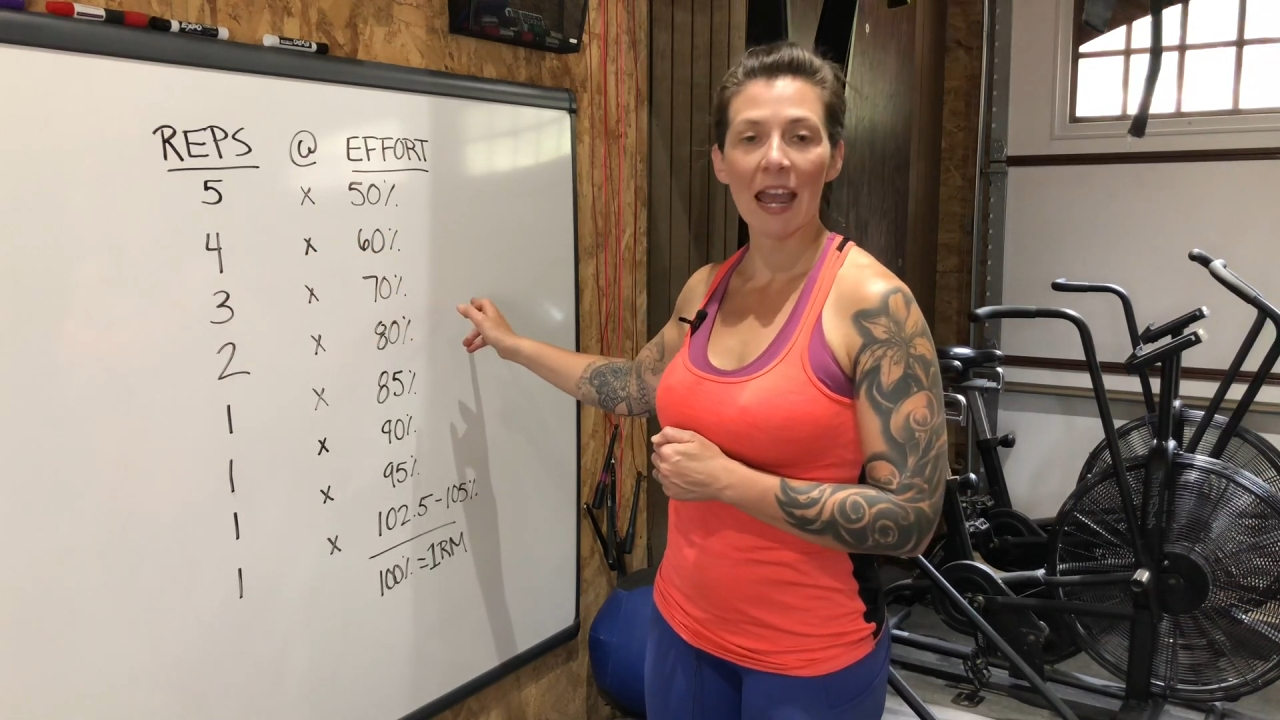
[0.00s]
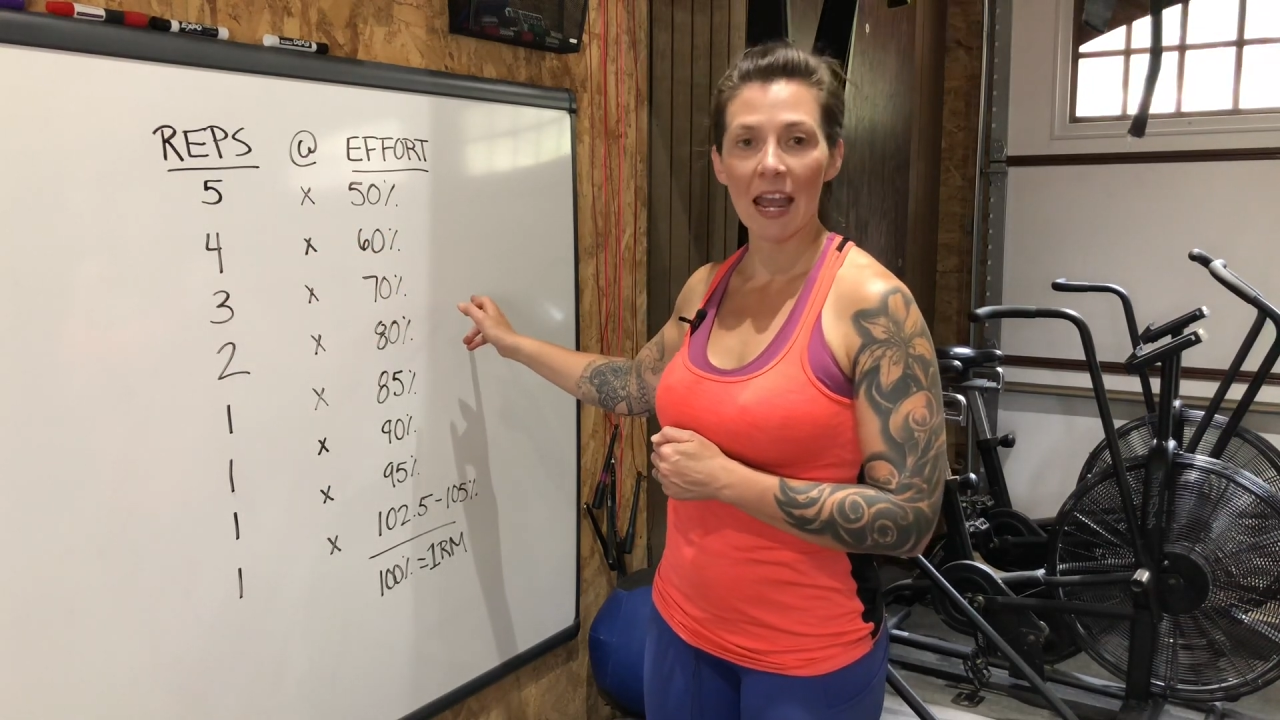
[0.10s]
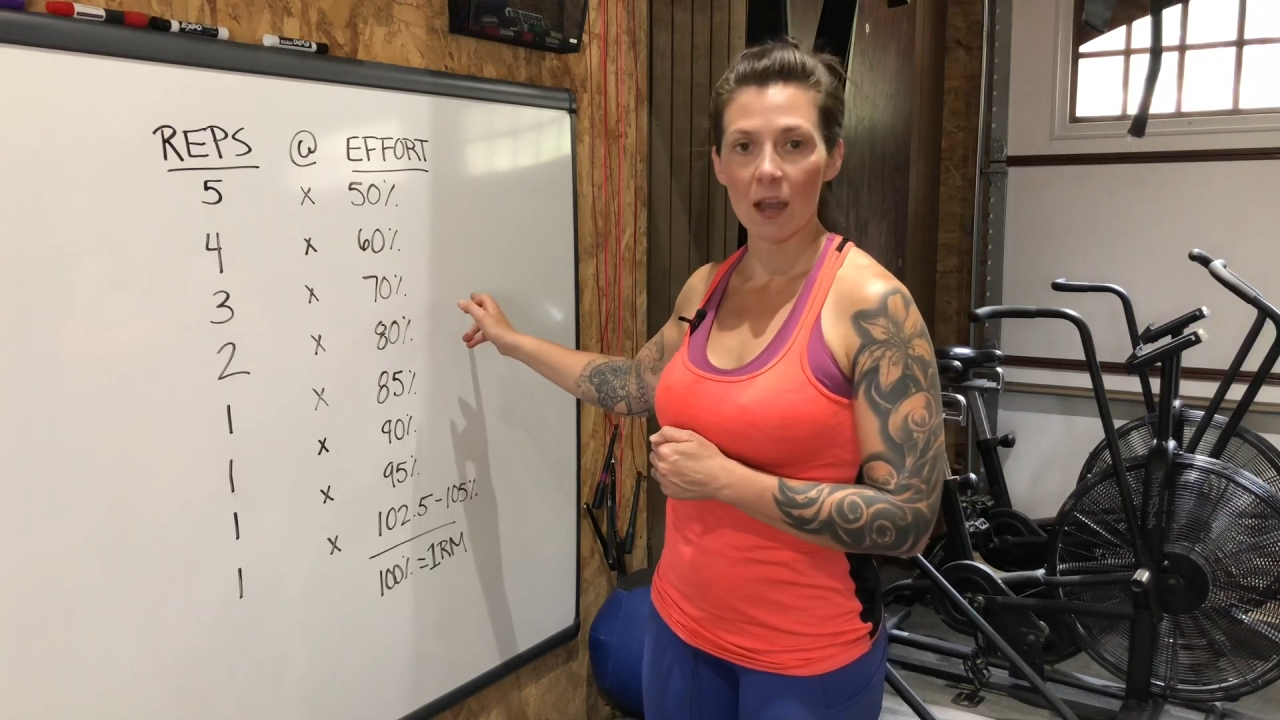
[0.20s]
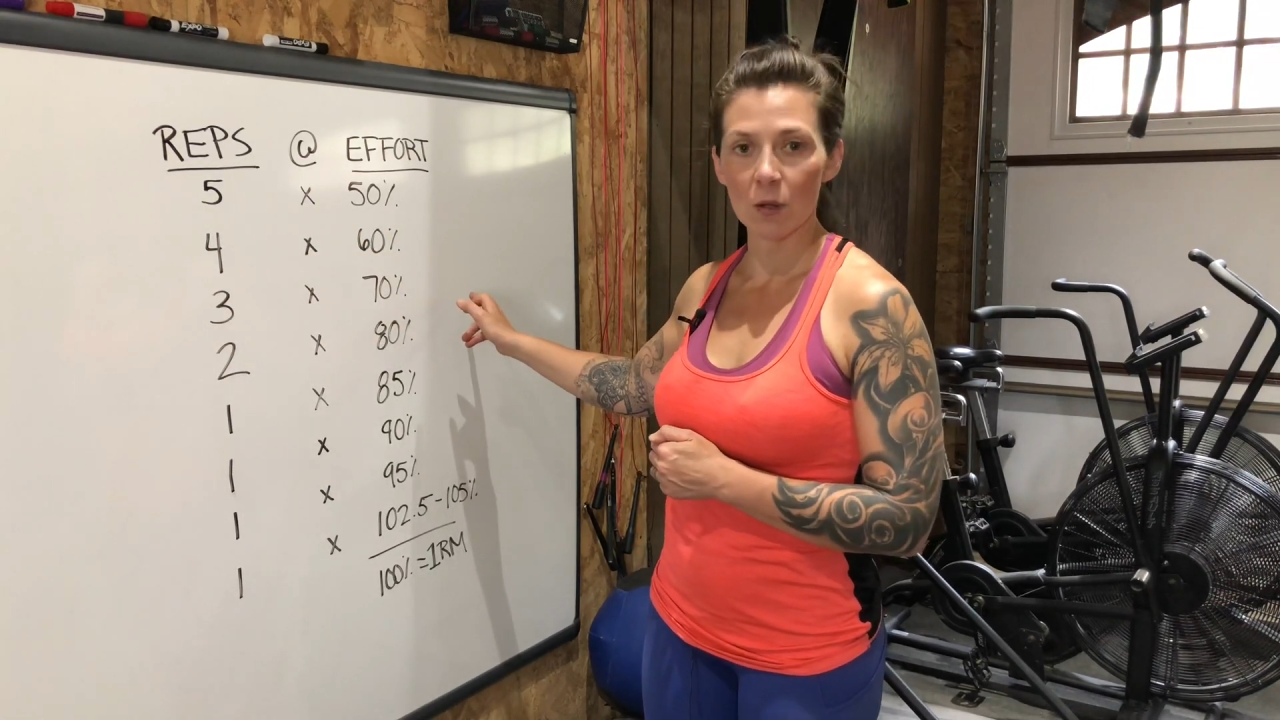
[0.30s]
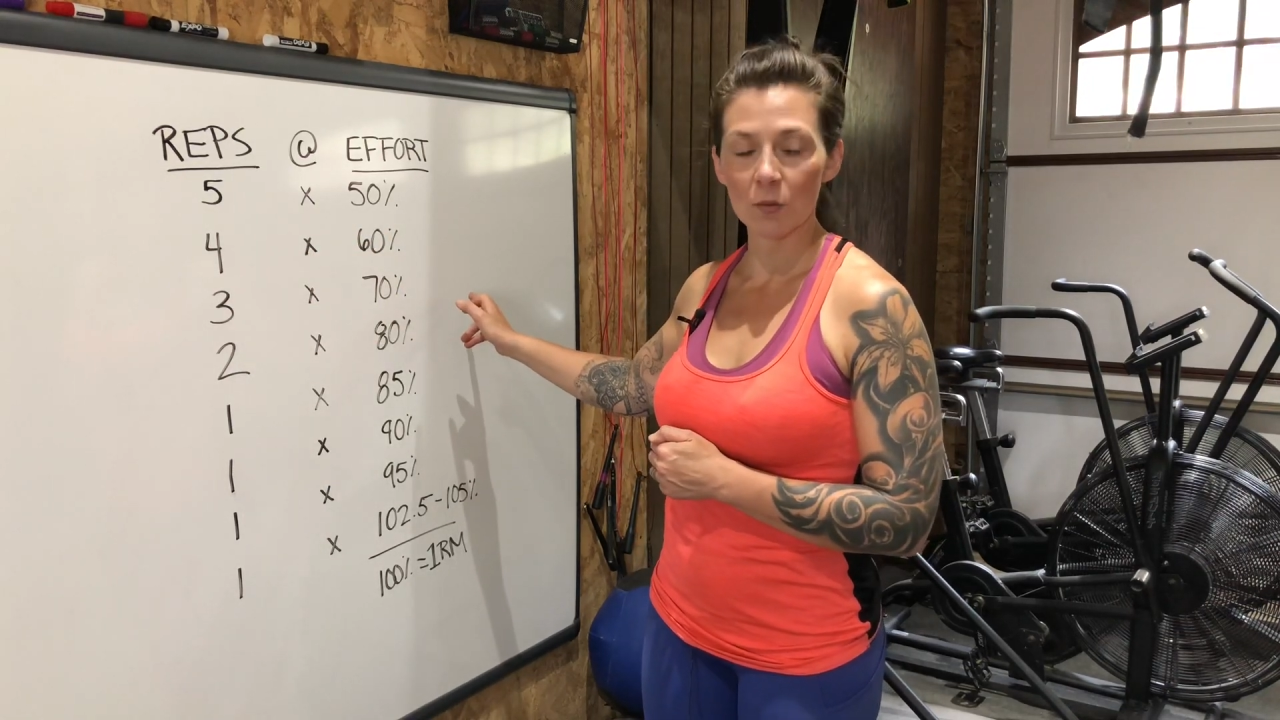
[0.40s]

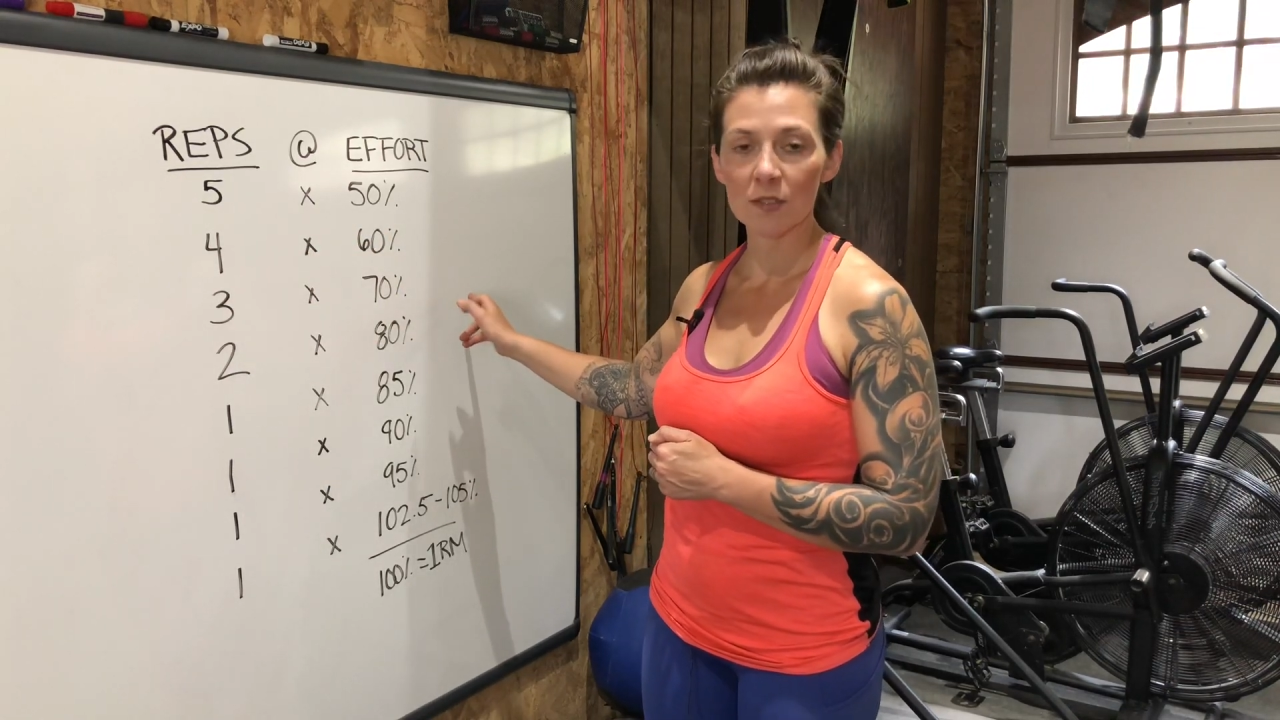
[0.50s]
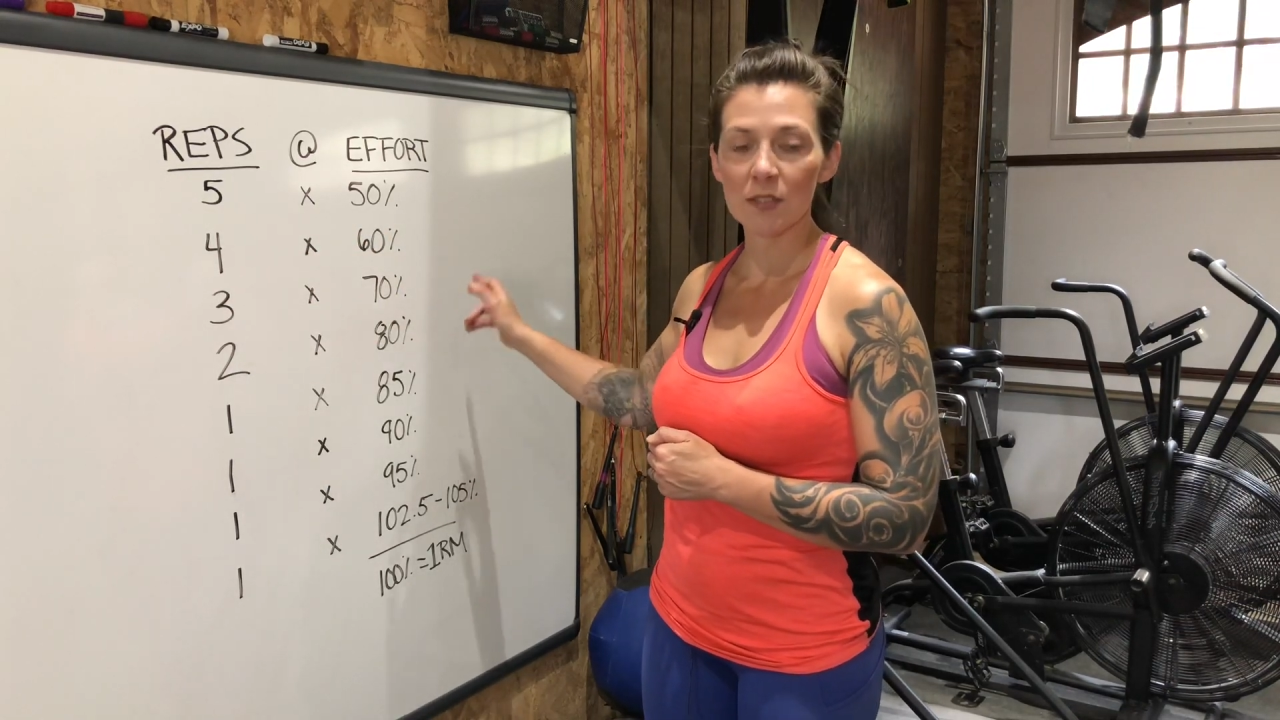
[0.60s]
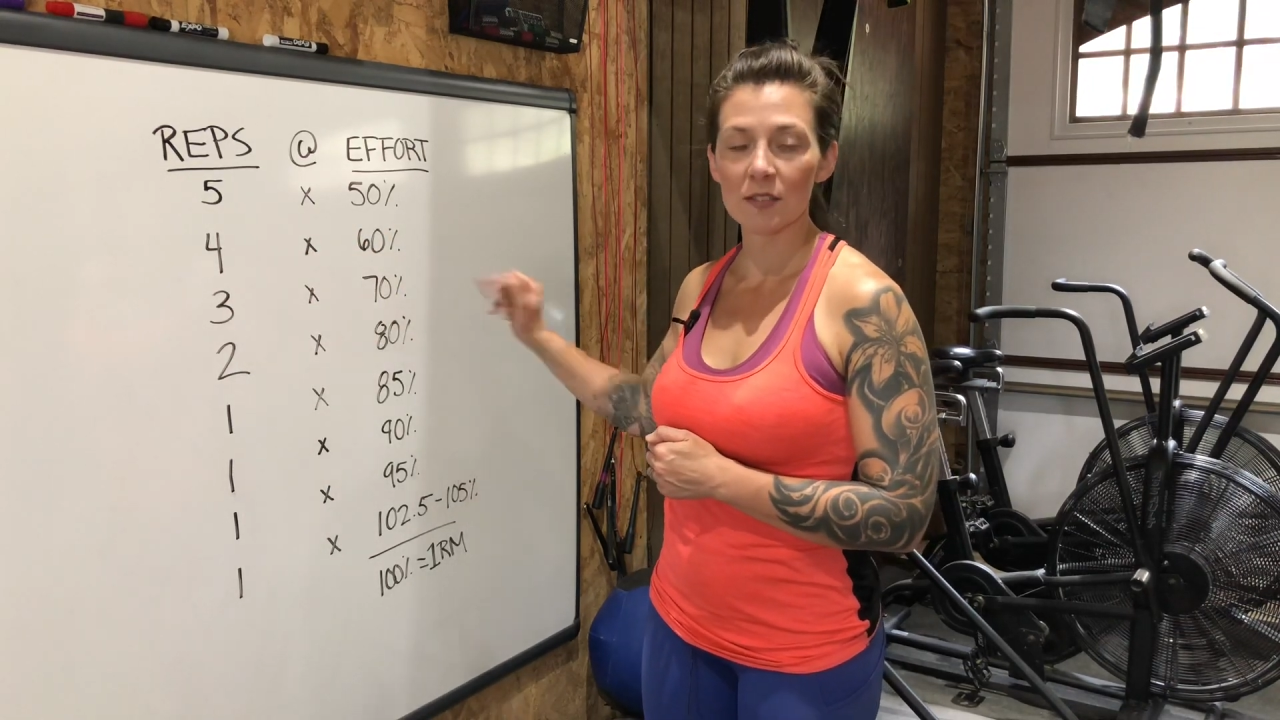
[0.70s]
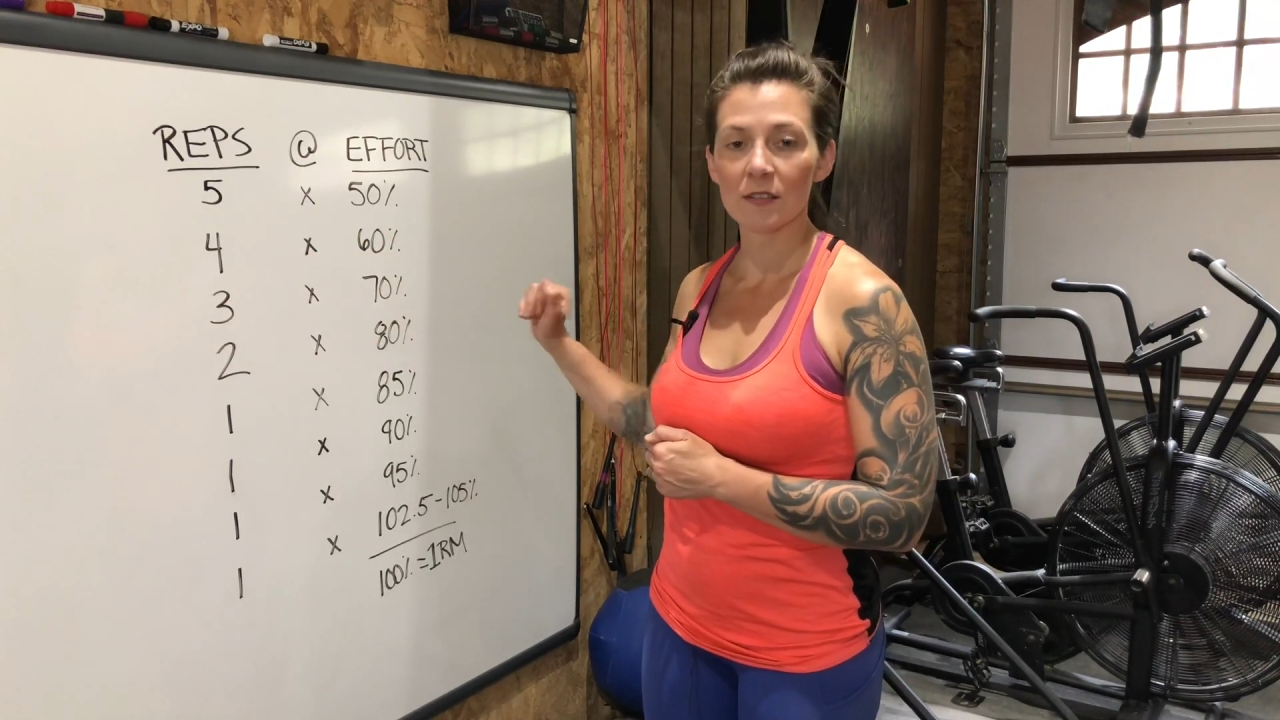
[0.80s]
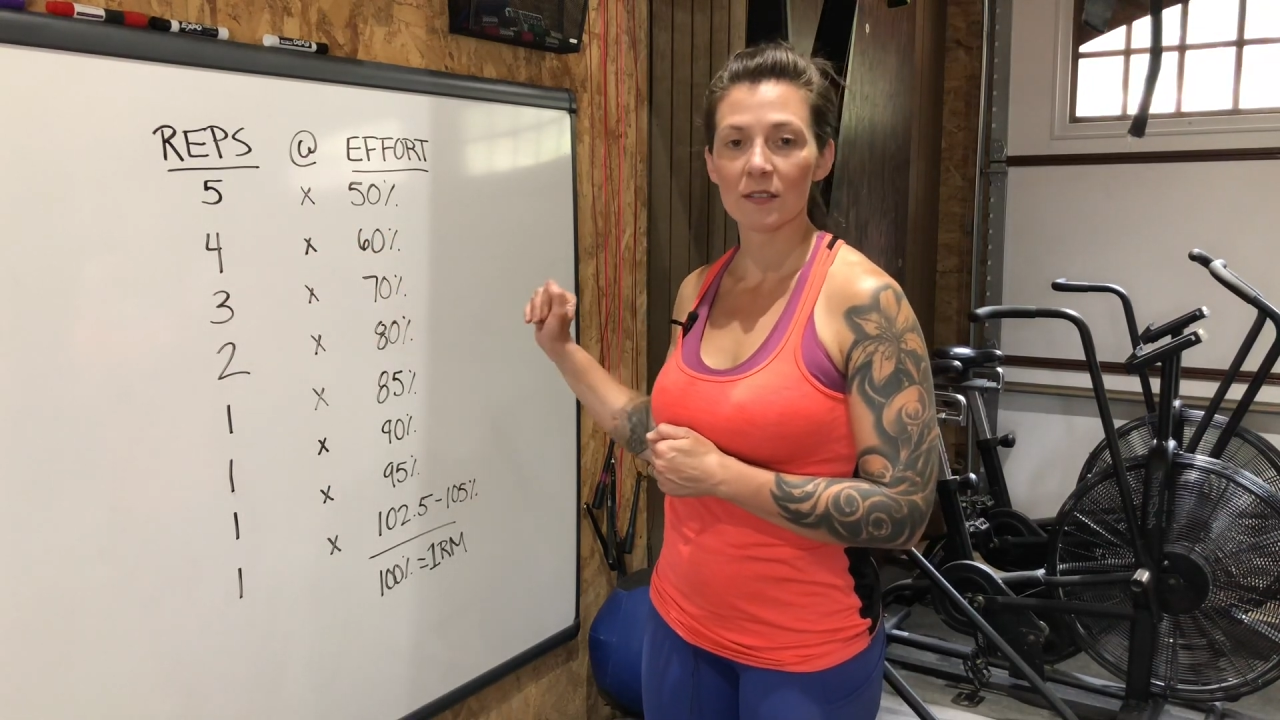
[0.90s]

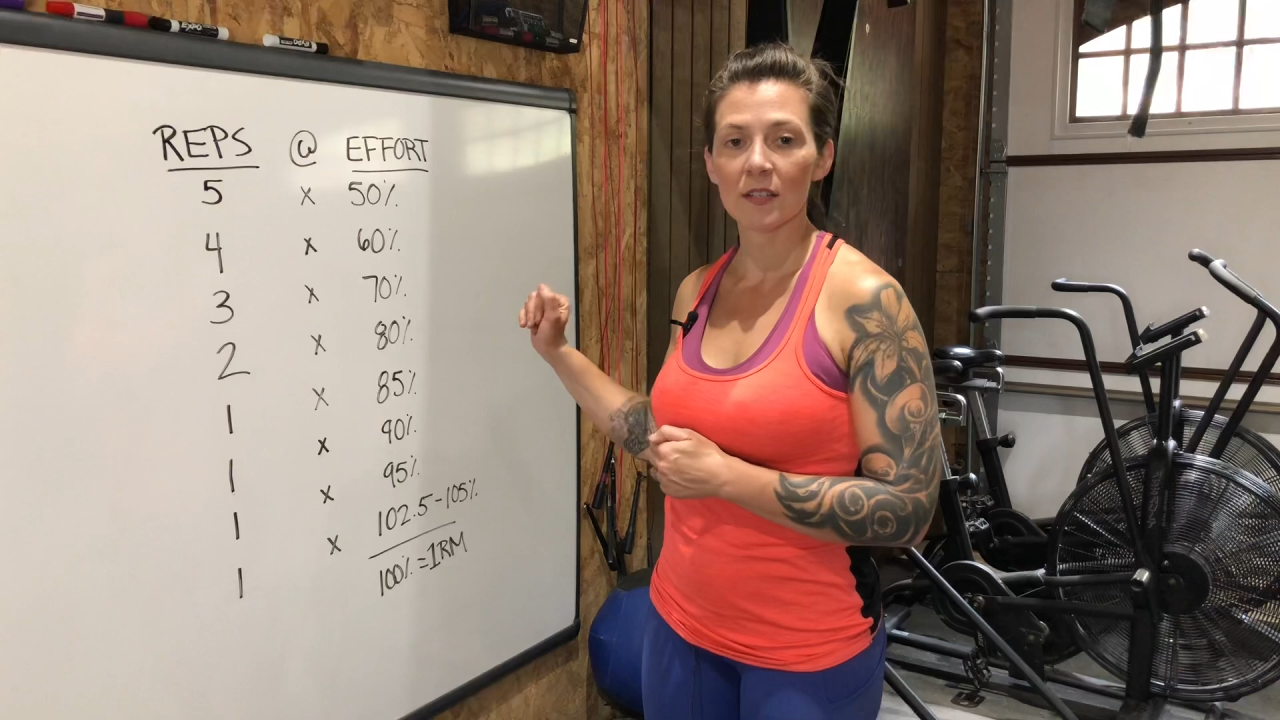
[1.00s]
pounds.